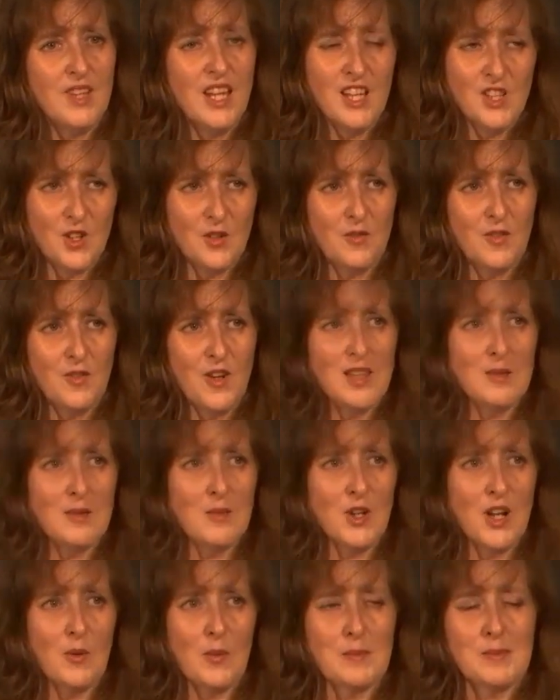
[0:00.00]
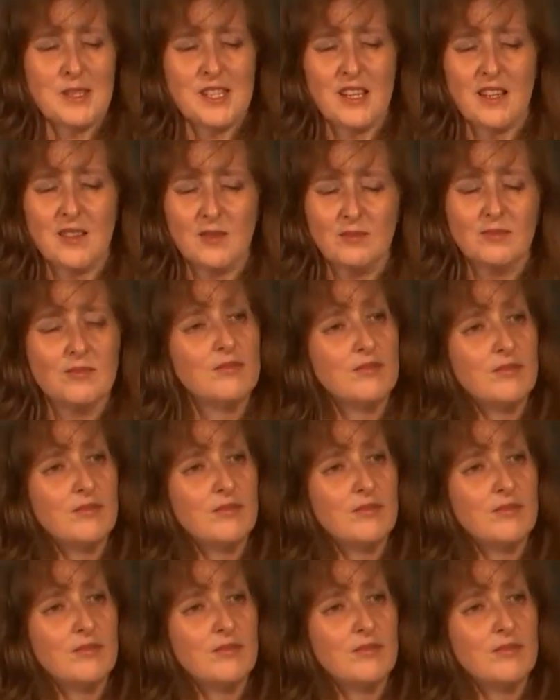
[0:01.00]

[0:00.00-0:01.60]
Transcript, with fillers: And you can find them on our website.